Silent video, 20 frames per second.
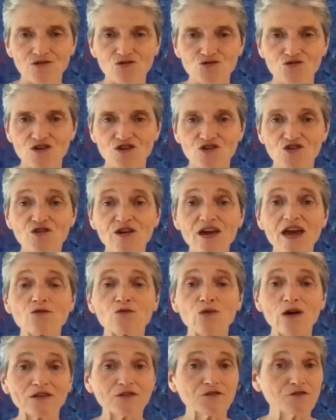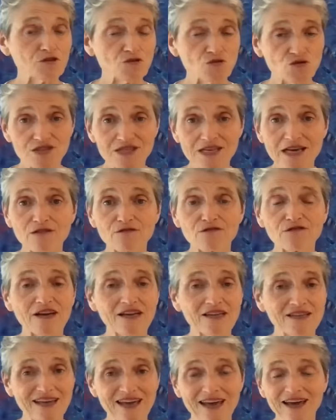you can create wealth for yourself
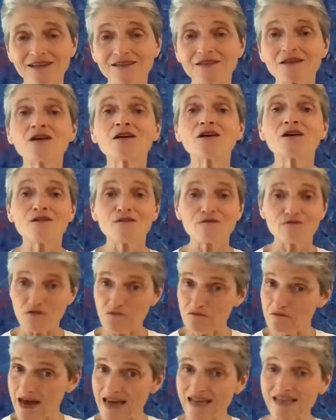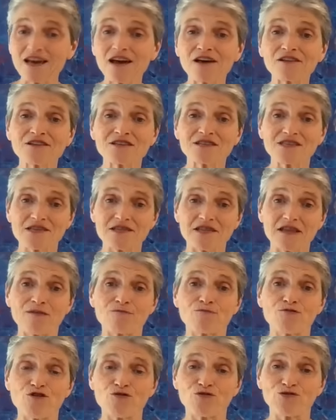and again for many others in
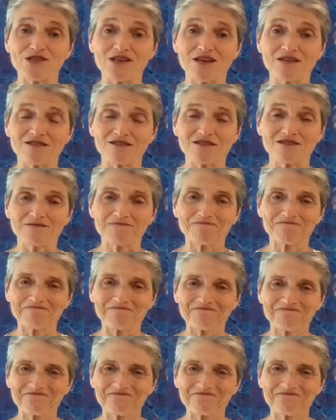that process.